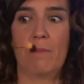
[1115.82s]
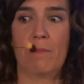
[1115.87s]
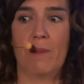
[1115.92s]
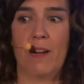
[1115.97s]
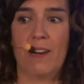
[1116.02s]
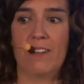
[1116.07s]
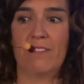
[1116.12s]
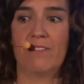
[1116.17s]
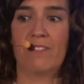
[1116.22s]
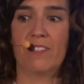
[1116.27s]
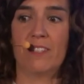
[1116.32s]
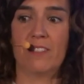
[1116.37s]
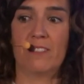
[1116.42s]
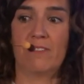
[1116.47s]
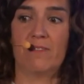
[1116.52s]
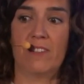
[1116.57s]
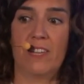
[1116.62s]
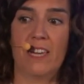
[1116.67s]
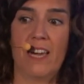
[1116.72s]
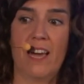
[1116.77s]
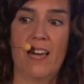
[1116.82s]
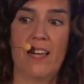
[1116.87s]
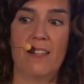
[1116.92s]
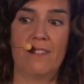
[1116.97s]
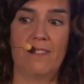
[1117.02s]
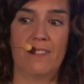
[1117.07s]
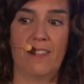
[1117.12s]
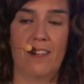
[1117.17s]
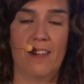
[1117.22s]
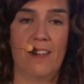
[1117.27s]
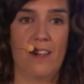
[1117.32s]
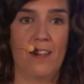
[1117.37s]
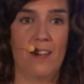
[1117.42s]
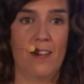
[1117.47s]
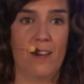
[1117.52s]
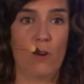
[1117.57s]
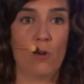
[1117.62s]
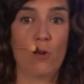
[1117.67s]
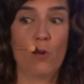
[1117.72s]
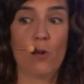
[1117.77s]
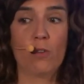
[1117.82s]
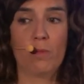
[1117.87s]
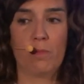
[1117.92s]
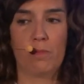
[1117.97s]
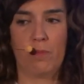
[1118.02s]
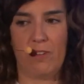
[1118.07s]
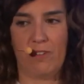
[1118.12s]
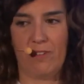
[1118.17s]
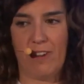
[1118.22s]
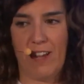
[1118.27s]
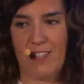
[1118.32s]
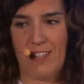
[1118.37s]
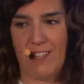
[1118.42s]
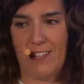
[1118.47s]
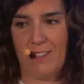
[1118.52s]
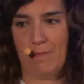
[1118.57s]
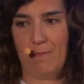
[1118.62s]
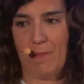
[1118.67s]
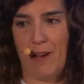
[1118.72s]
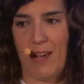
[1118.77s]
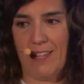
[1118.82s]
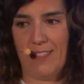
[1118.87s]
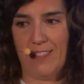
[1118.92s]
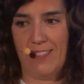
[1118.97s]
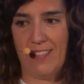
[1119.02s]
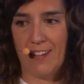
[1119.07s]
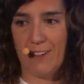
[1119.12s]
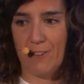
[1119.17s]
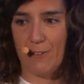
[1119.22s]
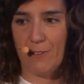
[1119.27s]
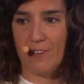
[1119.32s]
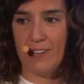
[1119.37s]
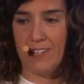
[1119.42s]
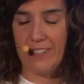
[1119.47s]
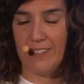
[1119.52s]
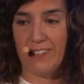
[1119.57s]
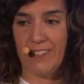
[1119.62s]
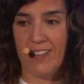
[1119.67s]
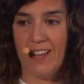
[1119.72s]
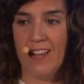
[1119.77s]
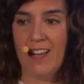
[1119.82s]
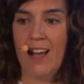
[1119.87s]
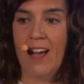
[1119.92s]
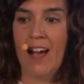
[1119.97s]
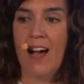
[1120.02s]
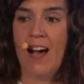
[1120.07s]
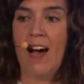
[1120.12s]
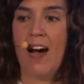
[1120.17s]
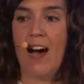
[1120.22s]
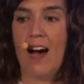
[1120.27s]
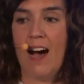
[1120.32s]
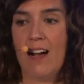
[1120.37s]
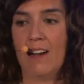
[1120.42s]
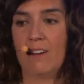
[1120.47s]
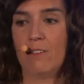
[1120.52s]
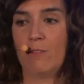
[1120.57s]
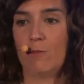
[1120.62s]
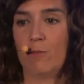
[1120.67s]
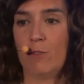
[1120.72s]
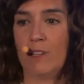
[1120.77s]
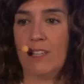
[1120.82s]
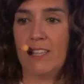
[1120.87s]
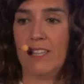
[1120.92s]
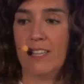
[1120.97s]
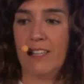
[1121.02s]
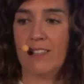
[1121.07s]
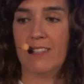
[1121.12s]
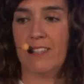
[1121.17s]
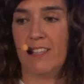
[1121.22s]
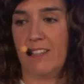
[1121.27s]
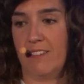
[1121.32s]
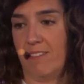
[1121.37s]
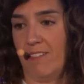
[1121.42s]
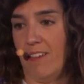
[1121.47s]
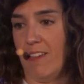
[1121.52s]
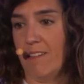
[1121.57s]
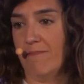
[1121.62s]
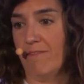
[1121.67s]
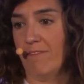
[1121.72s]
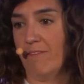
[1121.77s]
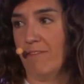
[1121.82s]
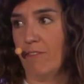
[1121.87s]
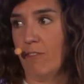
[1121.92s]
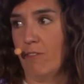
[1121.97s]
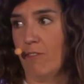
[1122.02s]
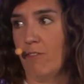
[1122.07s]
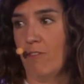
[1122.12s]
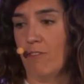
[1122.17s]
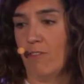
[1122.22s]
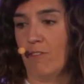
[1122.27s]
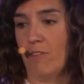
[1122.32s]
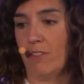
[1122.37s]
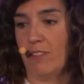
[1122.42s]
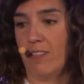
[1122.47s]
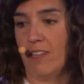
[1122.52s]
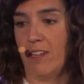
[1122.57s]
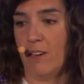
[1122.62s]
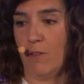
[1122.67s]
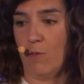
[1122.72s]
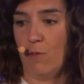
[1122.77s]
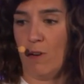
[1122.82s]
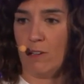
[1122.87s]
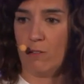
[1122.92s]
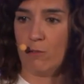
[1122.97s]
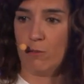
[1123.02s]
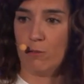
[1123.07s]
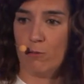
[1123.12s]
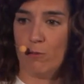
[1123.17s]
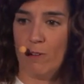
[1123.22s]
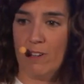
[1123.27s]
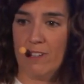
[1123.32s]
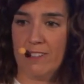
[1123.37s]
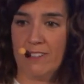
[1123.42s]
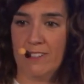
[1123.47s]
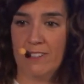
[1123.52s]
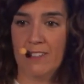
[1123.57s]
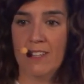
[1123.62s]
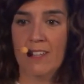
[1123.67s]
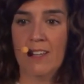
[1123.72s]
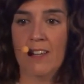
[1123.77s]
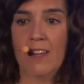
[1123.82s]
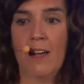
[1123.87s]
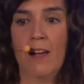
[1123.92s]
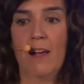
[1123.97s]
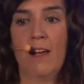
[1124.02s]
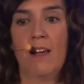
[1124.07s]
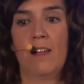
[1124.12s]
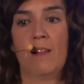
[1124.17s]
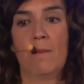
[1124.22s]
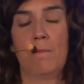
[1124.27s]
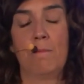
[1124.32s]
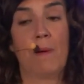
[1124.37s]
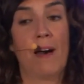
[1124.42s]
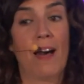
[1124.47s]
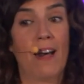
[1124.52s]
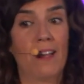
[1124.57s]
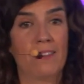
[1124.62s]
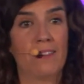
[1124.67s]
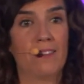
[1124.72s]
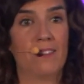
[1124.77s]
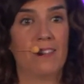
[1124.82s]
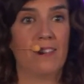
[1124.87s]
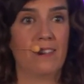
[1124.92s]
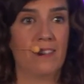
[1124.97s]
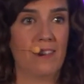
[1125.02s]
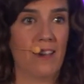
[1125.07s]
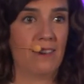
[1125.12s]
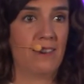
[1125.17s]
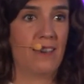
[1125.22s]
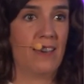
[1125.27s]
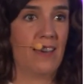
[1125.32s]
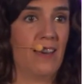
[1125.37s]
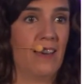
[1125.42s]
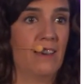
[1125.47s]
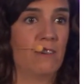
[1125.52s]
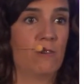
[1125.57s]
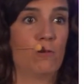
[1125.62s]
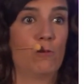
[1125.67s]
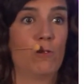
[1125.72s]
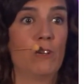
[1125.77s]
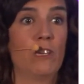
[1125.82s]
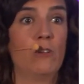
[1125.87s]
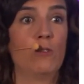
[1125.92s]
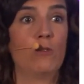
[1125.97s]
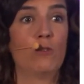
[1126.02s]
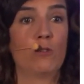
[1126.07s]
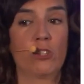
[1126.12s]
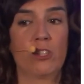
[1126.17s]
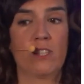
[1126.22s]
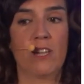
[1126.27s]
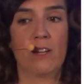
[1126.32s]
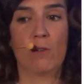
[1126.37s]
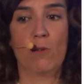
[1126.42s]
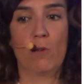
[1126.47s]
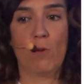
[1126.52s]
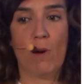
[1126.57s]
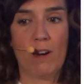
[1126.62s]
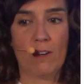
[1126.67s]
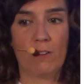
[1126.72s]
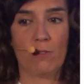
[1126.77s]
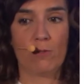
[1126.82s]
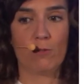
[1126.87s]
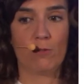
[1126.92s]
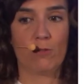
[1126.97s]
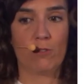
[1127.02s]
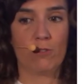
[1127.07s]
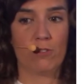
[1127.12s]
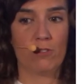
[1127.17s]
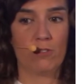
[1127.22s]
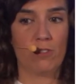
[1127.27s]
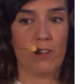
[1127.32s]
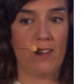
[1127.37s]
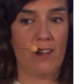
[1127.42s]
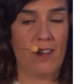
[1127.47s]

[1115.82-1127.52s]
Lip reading: manifest via the hook provided by Dekorate. And we did the same for the Quarkus one. But in that case, we use the Quarkus